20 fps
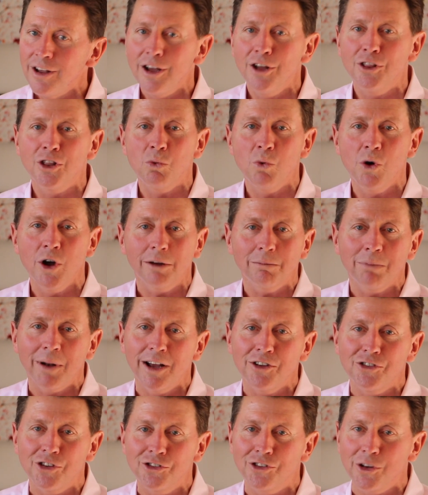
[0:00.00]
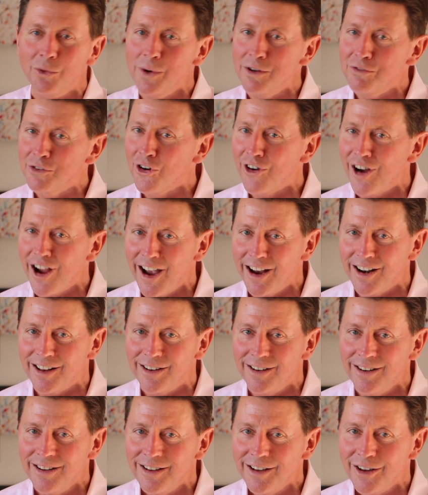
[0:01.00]
in the workplaces that we've
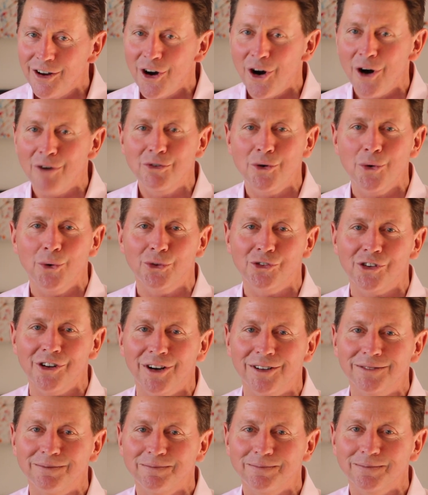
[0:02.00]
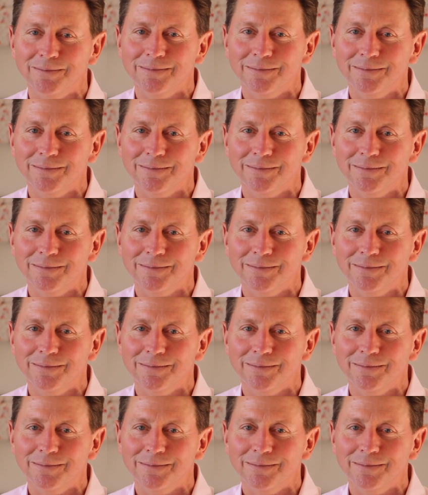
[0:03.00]
created? Of course not.